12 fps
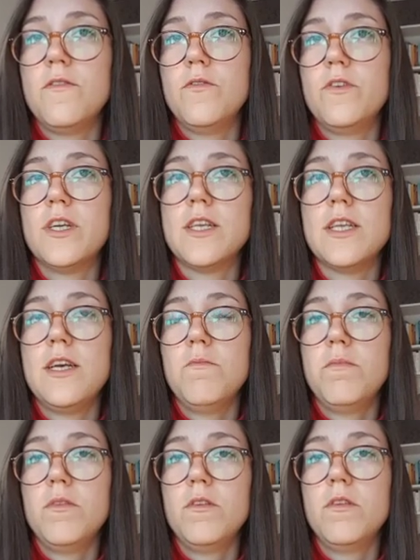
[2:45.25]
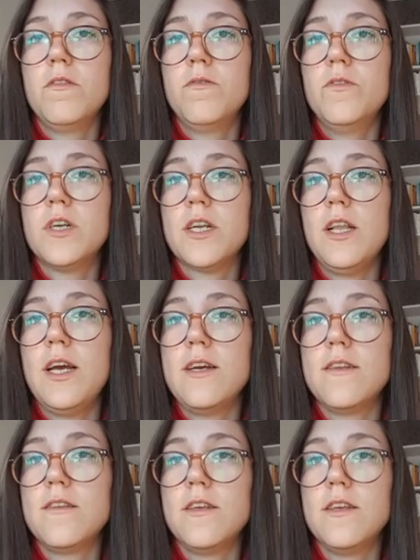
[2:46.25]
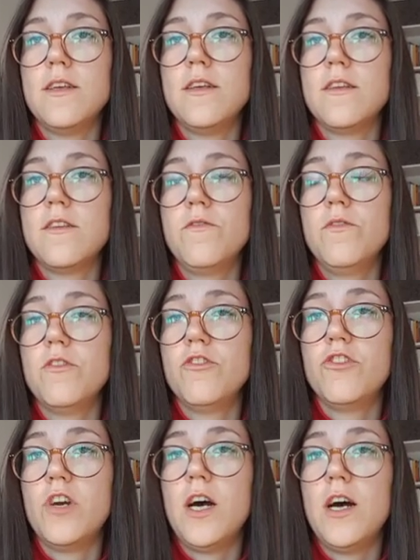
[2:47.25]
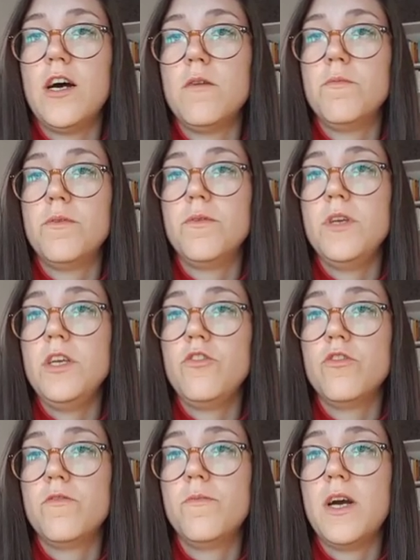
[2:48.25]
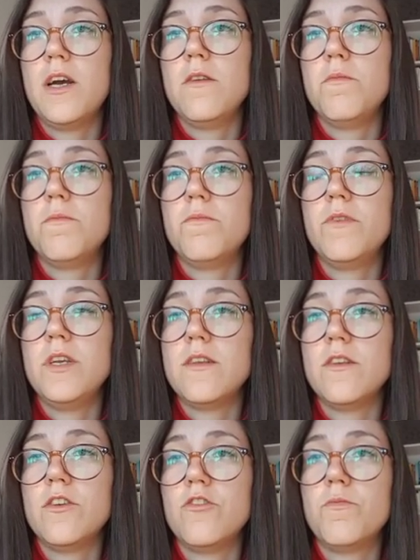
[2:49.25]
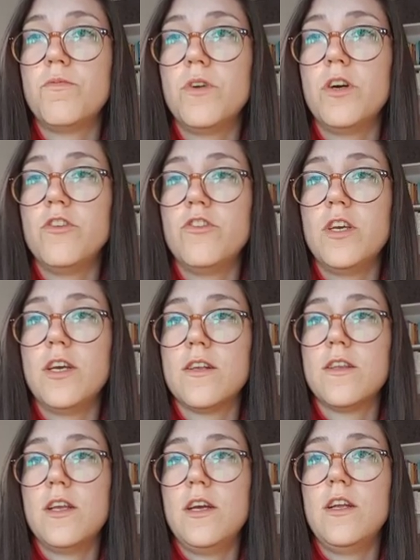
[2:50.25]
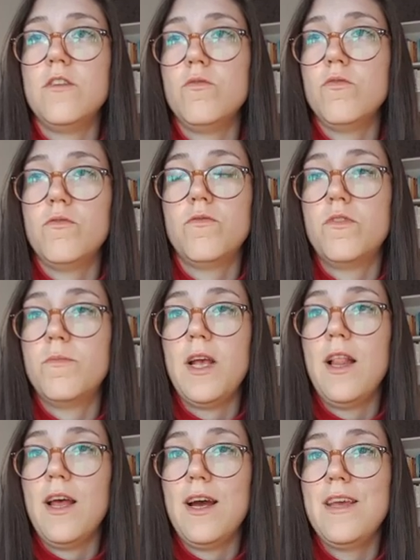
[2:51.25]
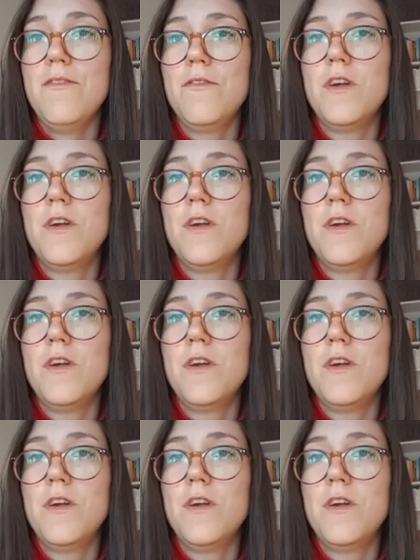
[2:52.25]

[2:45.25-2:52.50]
For example, for classes, for job, each of my research projects and also for my life.